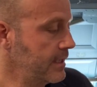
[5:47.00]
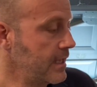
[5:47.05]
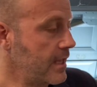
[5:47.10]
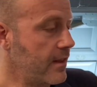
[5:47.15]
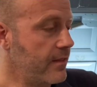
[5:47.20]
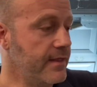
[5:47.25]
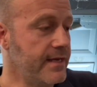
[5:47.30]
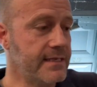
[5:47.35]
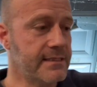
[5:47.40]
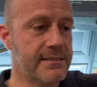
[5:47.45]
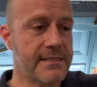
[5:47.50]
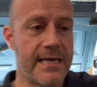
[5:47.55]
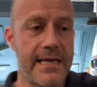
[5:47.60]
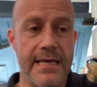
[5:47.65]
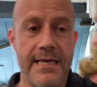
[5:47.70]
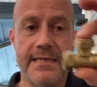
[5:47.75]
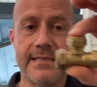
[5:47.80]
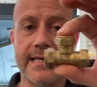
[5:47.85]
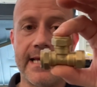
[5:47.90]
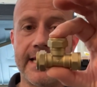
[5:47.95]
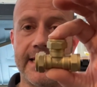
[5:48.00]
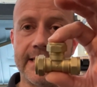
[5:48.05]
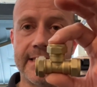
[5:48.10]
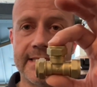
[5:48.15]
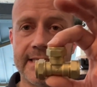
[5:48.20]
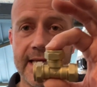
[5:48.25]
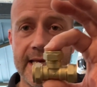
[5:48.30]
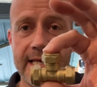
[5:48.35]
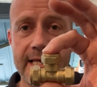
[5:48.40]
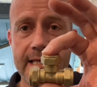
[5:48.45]
This is a
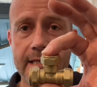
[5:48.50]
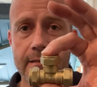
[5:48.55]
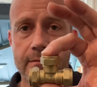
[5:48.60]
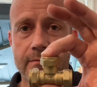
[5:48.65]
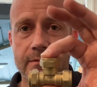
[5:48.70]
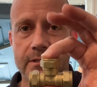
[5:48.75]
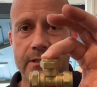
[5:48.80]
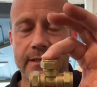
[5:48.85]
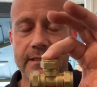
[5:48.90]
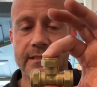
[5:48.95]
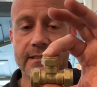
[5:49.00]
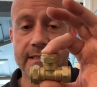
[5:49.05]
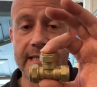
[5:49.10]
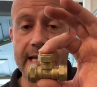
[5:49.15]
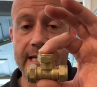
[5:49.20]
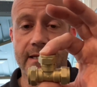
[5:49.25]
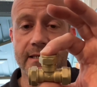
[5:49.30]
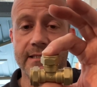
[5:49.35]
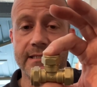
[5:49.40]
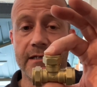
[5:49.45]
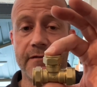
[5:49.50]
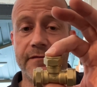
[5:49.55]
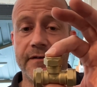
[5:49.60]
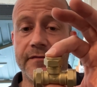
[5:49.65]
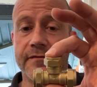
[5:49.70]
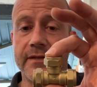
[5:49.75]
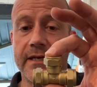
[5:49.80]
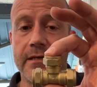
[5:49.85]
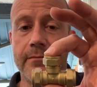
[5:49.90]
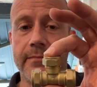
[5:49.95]
T, so it's again still
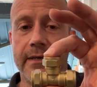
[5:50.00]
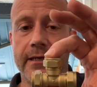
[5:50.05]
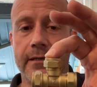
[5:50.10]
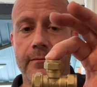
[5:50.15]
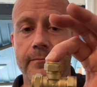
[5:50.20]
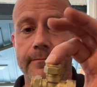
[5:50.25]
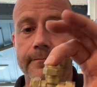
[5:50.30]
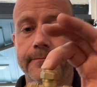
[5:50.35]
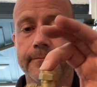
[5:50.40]
15mm.